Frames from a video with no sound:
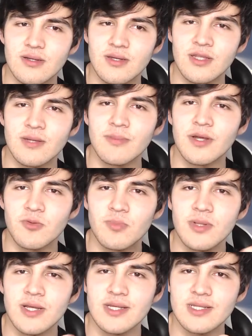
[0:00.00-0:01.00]
in a better
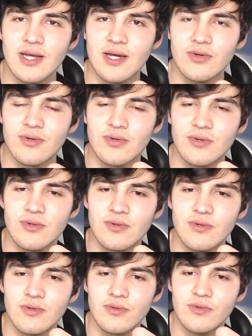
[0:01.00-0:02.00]
place now,
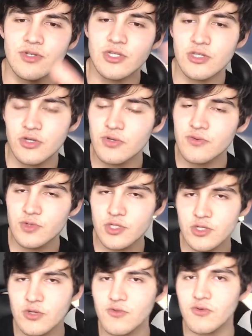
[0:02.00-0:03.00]
which is good
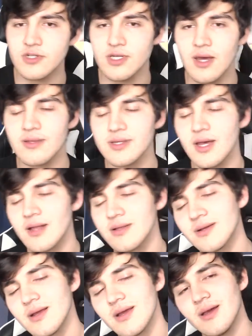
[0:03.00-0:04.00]
for
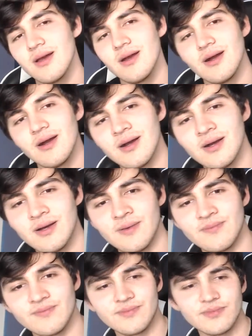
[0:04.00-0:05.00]
Tyler.
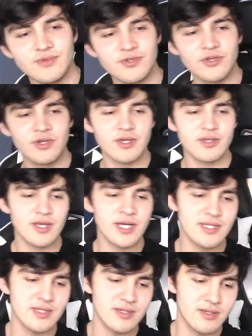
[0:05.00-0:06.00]
So yeah,
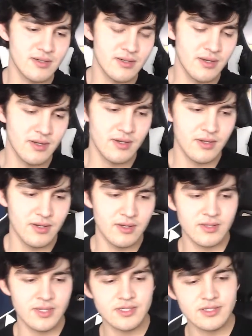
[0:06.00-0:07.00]
that's
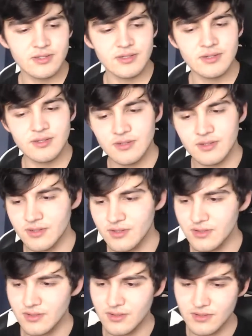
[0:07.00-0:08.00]
the
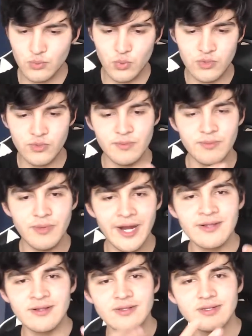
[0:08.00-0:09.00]
21
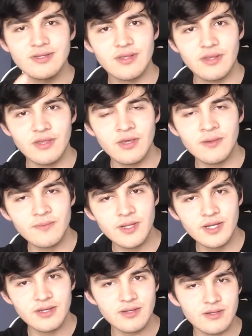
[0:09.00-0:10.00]
Pilots theme,
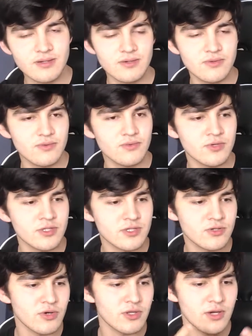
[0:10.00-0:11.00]
like what's
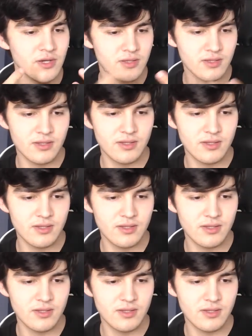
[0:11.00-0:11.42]
going on